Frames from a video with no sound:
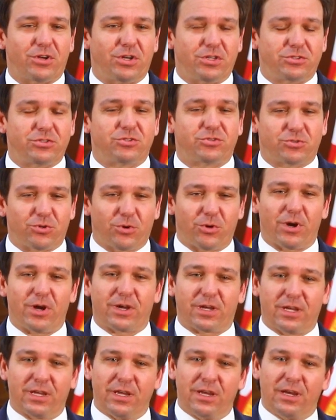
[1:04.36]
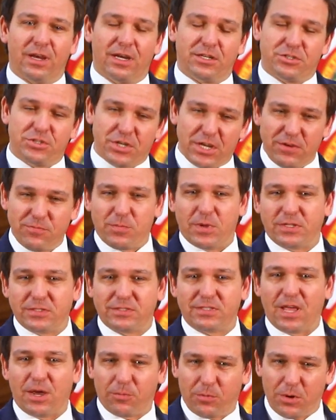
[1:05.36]
the historic
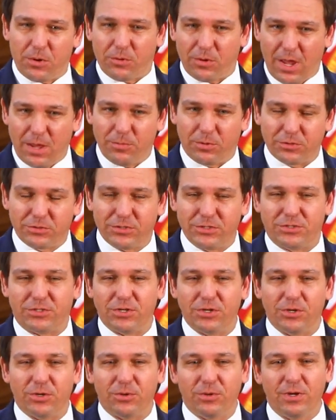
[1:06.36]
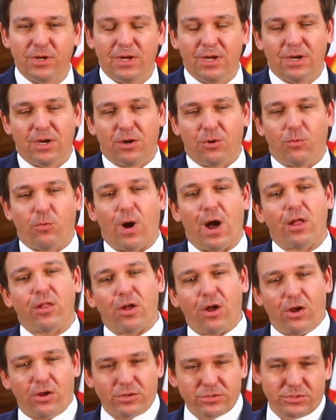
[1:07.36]
achievements that we were able to do while
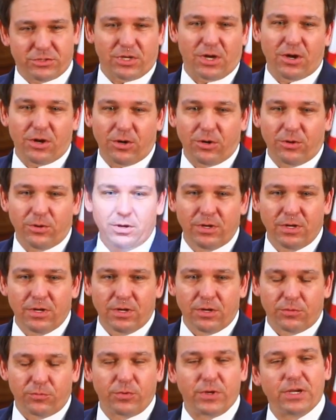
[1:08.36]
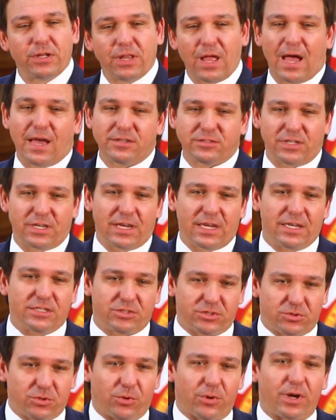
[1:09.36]
also realizing
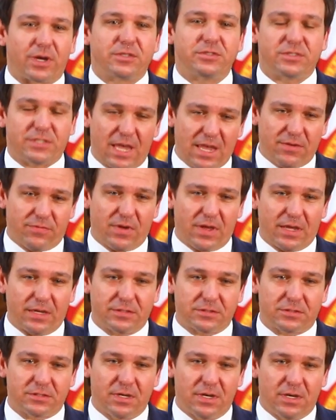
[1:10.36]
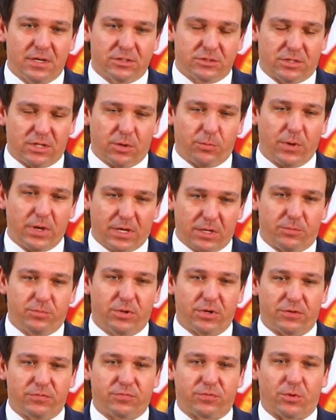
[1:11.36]
historic savings so that we could
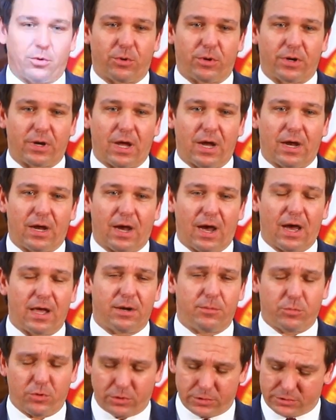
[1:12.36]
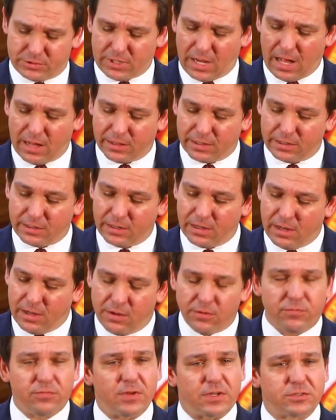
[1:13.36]
put Florida on a more solid
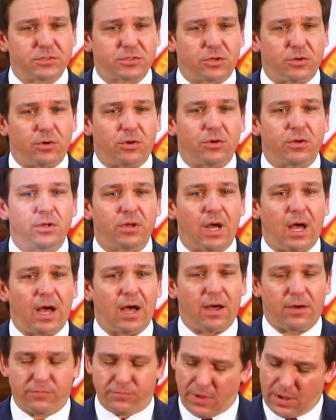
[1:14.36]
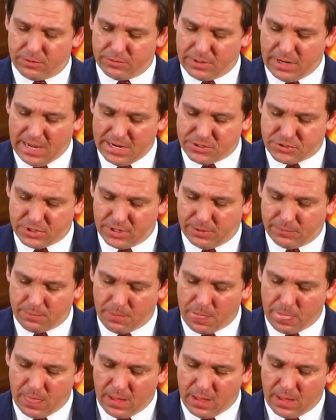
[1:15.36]
fiscal uh, foundation.